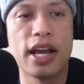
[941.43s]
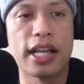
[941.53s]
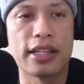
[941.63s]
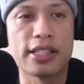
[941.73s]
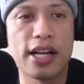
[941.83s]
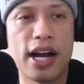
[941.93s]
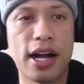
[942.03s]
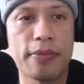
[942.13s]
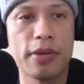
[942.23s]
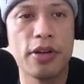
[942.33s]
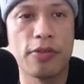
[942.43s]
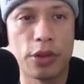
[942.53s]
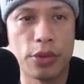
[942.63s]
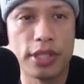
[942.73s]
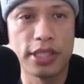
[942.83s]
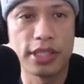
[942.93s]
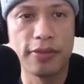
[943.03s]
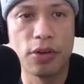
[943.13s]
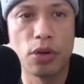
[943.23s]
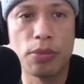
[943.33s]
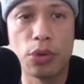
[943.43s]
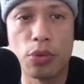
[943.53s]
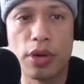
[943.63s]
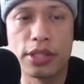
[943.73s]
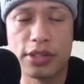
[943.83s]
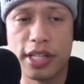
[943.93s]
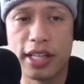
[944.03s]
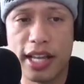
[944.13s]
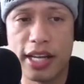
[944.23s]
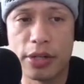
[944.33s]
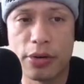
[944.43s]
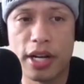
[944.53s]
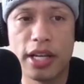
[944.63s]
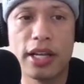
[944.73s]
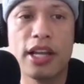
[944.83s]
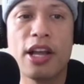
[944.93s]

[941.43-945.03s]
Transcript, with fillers: at the top for three sixty photo booth rental in Atlanta, right?